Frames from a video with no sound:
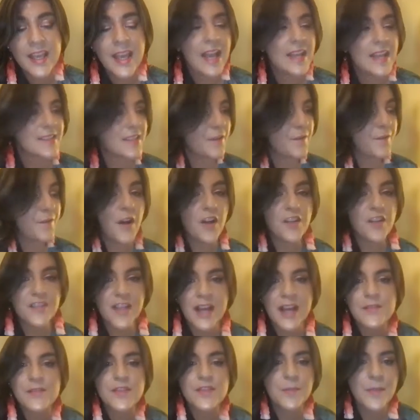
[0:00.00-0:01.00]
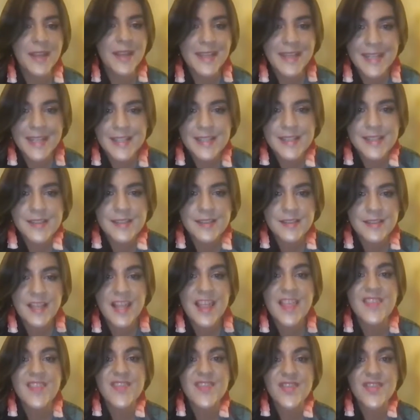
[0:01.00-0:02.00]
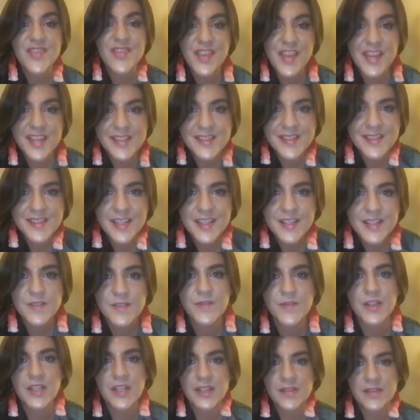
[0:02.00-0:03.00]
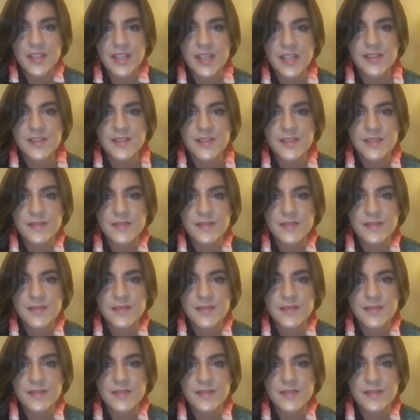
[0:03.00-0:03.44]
As I fall down to my knees, this is forgiveness.